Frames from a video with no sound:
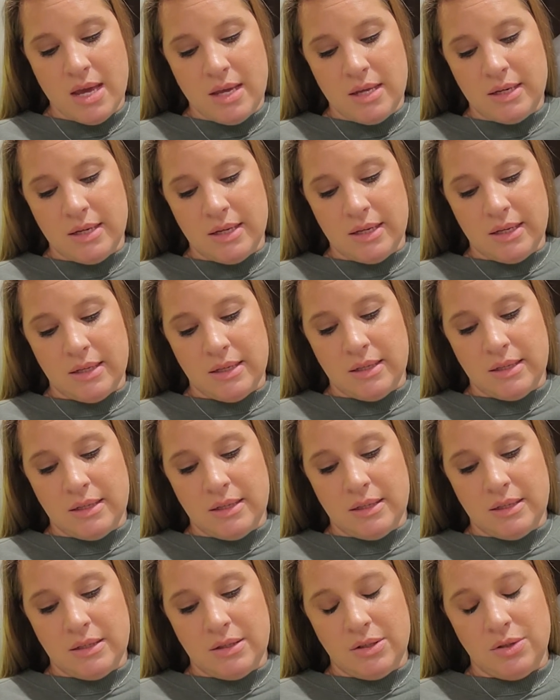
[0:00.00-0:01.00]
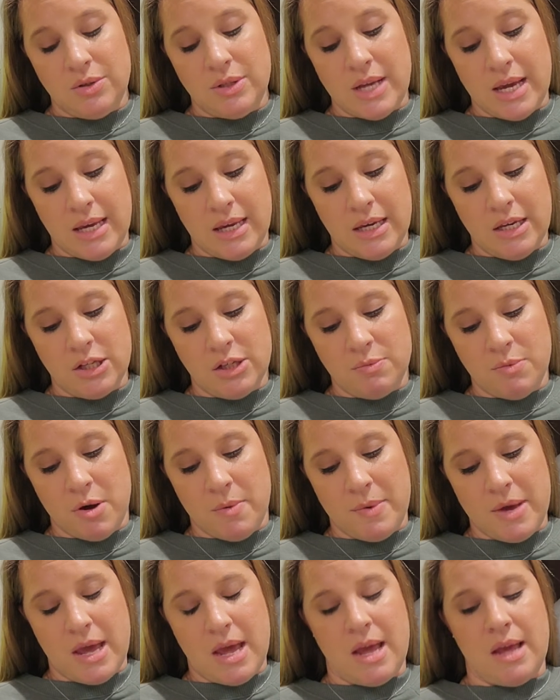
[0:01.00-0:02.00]
To take each
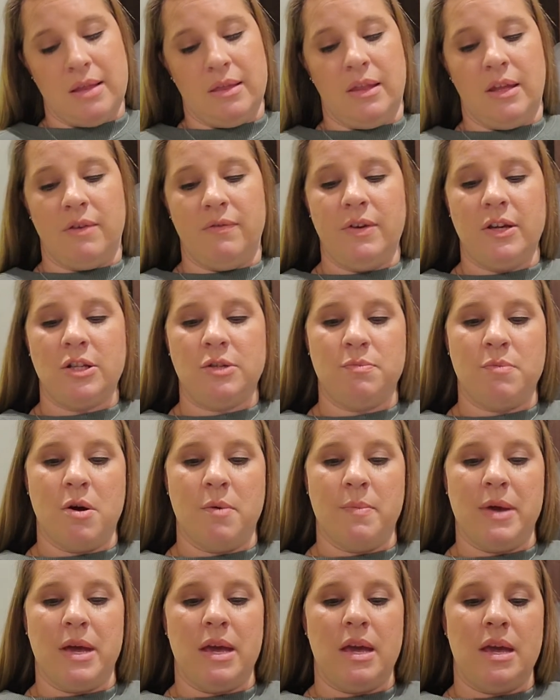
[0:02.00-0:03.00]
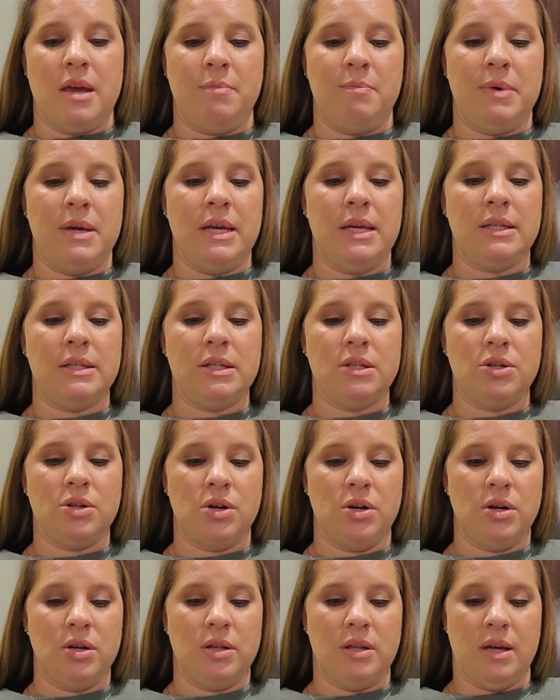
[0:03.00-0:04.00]
moment and live each moment in peace
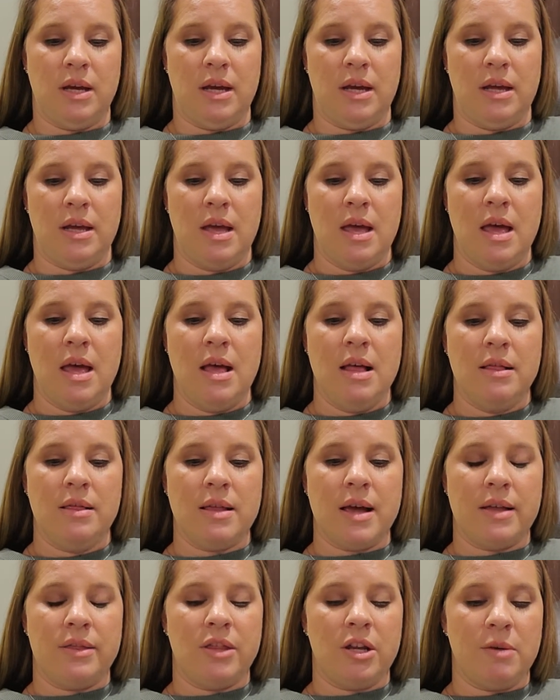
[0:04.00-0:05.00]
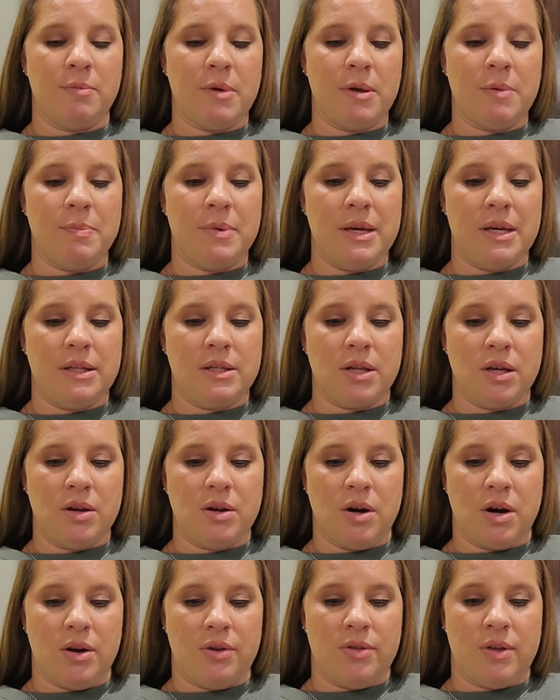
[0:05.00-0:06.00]
eternally. Let there be peace on
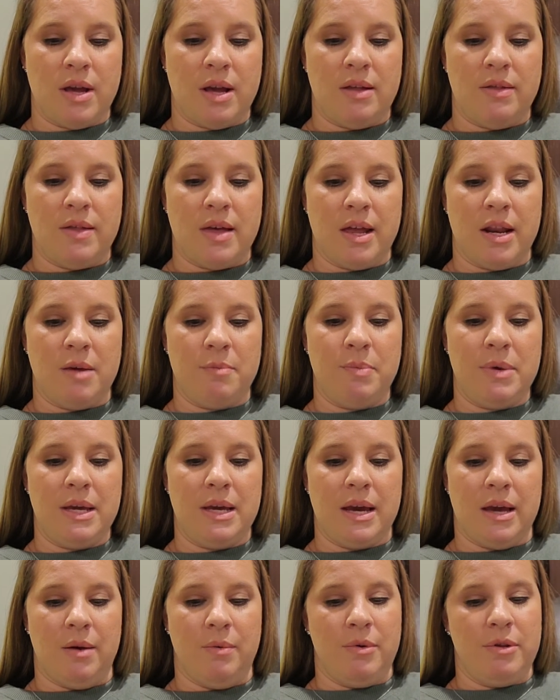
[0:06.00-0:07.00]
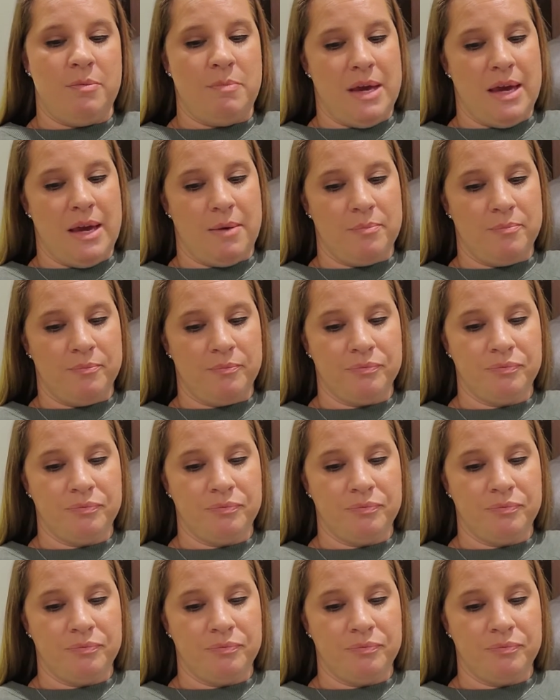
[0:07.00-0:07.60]
earth, and let it begin with me.